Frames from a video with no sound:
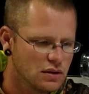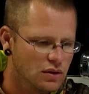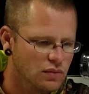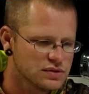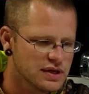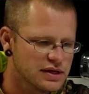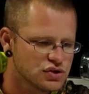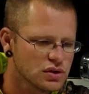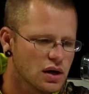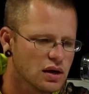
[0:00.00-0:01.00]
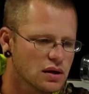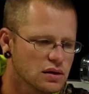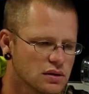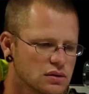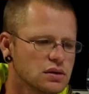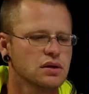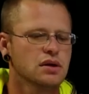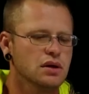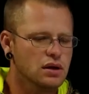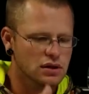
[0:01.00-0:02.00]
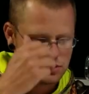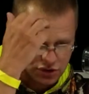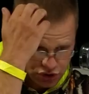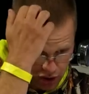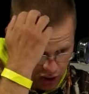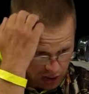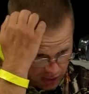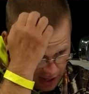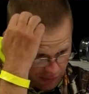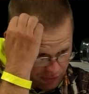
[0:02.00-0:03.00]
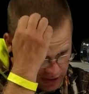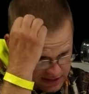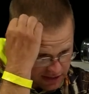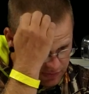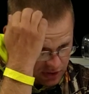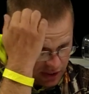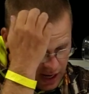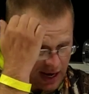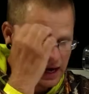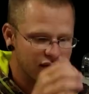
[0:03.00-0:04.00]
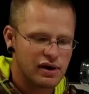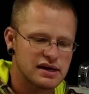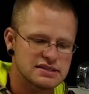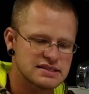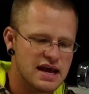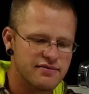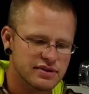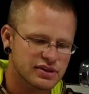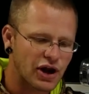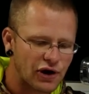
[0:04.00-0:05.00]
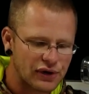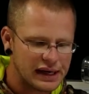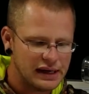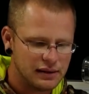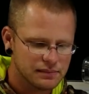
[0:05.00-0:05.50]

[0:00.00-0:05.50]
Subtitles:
that truck. Because the truck, I ran a 738, he ran a 730.